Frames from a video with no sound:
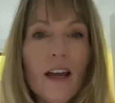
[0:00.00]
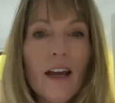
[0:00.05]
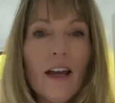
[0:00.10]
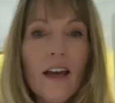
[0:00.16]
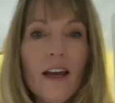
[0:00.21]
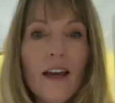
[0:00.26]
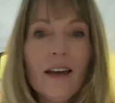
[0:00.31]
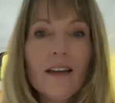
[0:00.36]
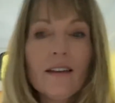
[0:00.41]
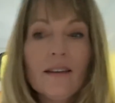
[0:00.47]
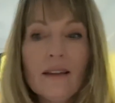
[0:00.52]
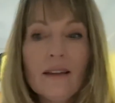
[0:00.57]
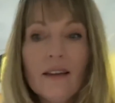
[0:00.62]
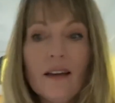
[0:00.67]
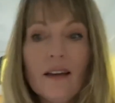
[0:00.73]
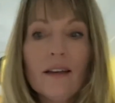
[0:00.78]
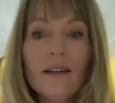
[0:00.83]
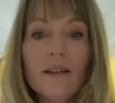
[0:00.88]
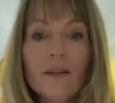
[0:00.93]
And
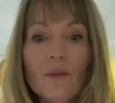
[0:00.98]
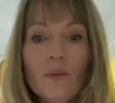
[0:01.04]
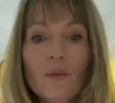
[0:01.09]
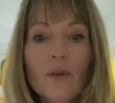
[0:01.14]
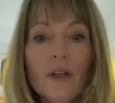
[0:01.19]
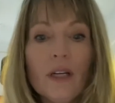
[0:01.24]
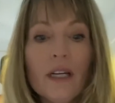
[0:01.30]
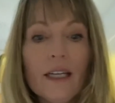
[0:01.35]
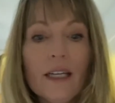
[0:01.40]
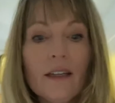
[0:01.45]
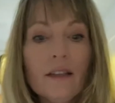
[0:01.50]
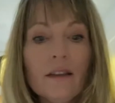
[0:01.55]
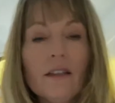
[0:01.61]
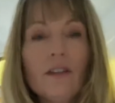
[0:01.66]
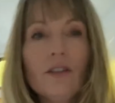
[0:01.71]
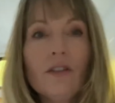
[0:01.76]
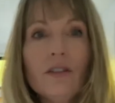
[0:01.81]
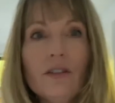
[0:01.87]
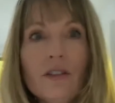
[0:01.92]
then when I get the
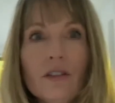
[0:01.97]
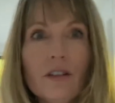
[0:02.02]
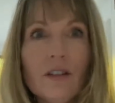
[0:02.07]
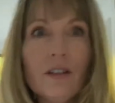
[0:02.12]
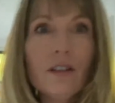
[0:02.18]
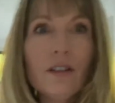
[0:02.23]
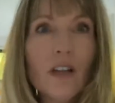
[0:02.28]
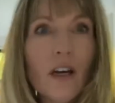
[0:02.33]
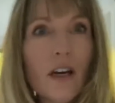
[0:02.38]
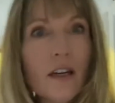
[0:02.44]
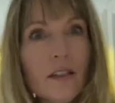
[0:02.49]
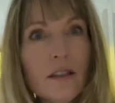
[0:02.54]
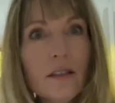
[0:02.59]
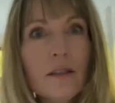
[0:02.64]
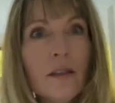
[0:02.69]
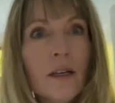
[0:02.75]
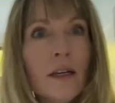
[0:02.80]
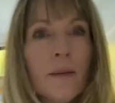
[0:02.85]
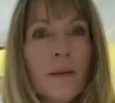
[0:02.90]
cushions done,